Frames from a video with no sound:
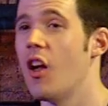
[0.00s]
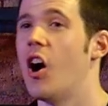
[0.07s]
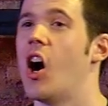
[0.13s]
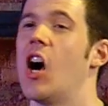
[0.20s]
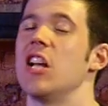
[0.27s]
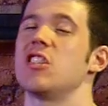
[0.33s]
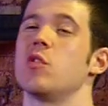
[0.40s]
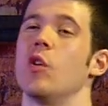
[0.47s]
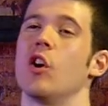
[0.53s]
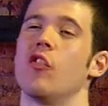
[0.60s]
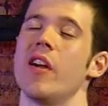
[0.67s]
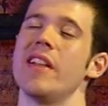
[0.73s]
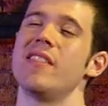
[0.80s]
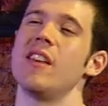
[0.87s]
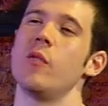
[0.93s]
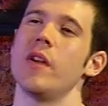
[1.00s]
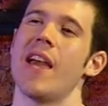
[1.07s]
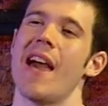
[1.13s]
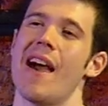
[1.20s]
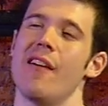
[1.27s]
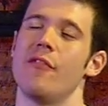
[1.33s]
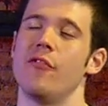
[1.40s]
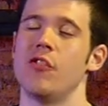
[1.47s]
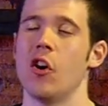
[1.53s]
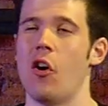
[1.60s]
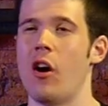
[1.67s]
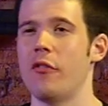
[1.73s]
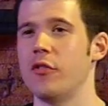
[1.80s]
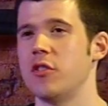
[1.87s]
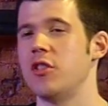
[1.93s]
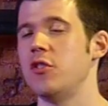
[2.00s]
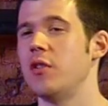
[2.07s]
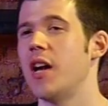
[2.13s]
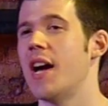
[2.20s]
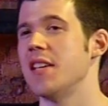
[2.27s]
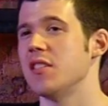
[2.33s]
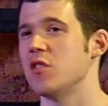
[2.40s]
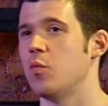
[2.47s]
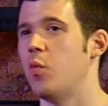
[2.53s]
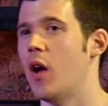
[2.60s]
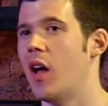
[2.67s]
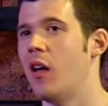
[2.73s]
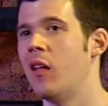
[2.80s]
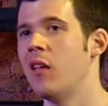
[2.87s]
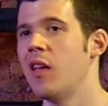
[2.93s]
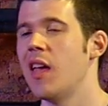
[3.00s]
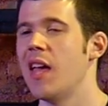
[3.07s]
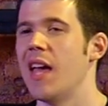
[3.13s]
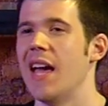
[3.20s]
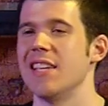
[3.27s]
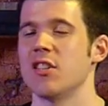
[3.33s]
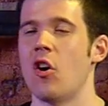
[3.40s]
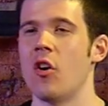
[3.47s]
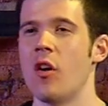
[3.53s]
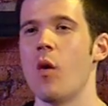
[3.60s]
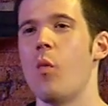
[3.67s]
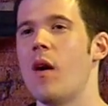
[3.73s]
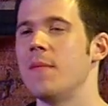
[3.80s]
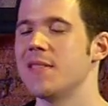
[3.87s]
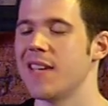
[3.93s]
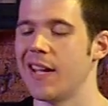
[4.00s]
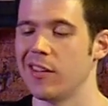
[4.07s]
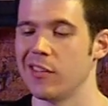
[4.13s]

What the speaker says: All right, so a great thing we have to offer to you guys as well is on our website,